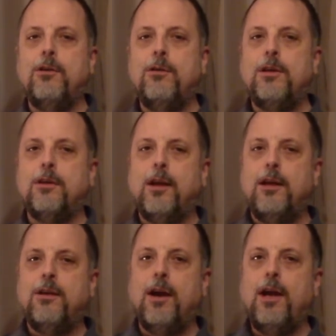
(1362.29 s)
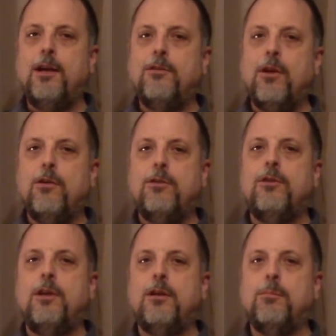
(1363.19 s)
You get to lay your hands on it,
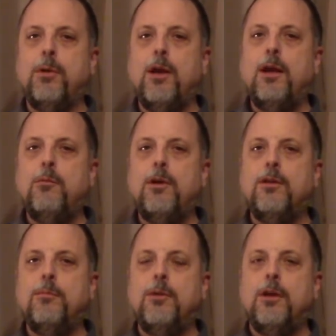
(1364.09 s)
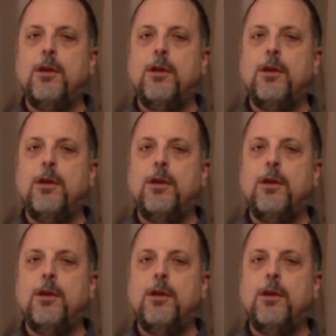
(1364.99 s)
you get to play with them,